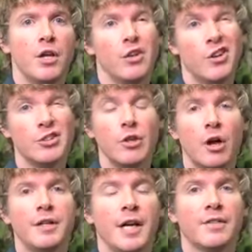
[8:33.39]
You can also
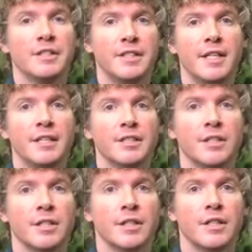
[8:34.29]
contact the cities
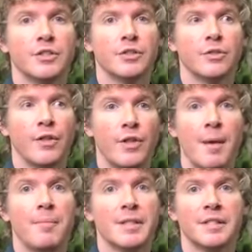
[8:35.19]
to ensure that
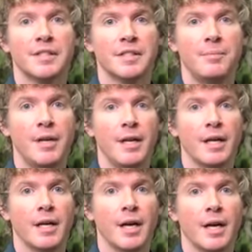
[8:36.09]
that business is
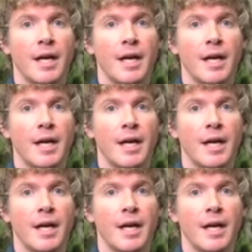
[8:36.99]
being uh,